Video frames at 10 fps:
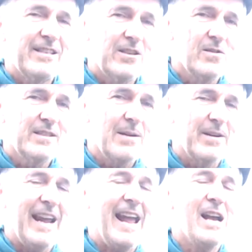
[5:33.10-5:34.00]
of our songs
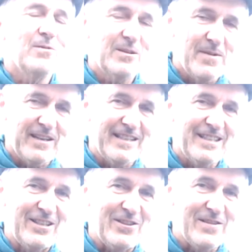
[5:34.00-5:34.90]
came. Hans Martin's
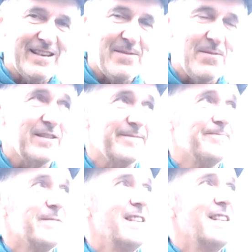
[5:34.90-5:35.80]
song came on,
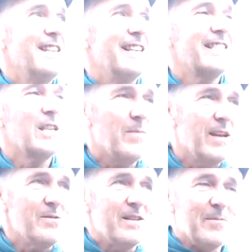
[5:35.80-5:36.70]
and some
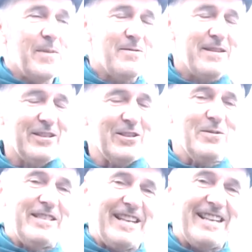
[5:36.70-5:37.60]
bloke in the boat next door
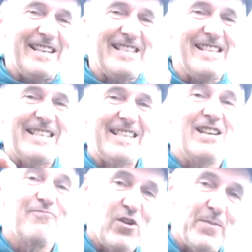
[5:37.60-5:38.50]
was jigging like this. And
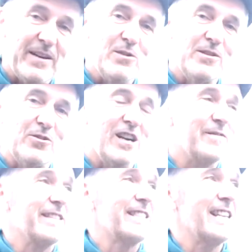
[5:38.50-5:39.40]
Robin, who was
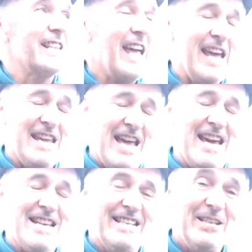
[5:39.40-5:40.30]
driving, said, "Hey,
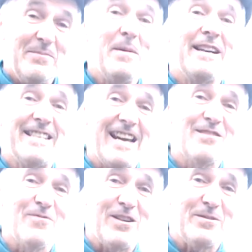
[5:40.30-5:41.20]
my dad
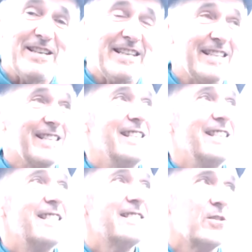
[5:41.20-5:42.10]
wrote
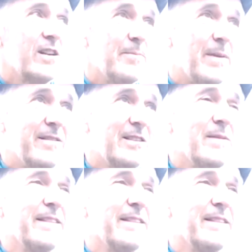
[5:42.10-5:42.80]
this." Don't embarrass me.